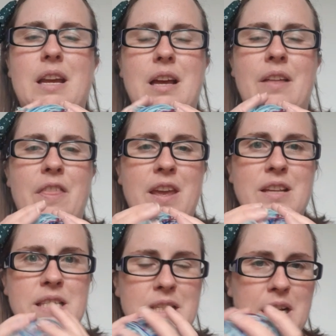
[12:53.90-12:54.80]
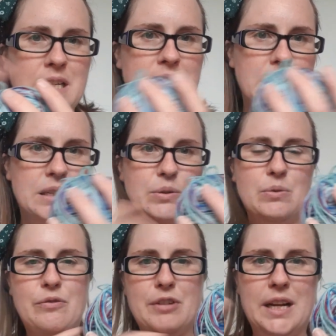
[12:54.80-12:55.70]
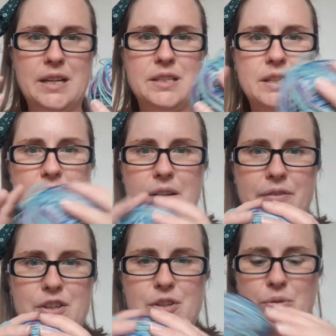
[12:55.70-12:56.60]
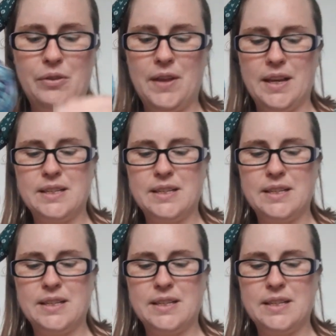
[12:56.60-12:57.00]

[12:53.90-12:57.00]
I think it's decided to call for like a scarfy shawl thing,